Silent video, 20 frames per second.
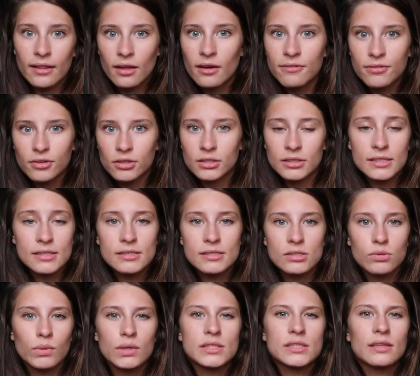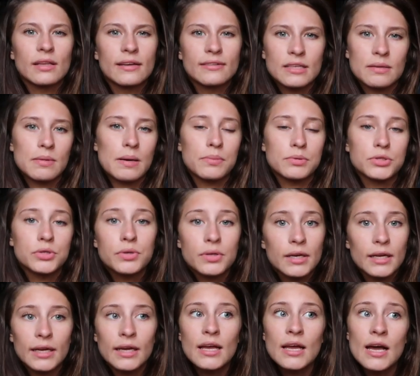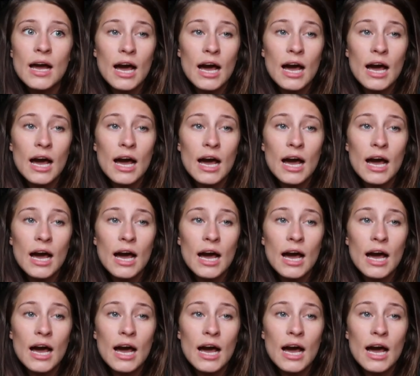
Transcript: love her and this is once in a lifetime opportunity.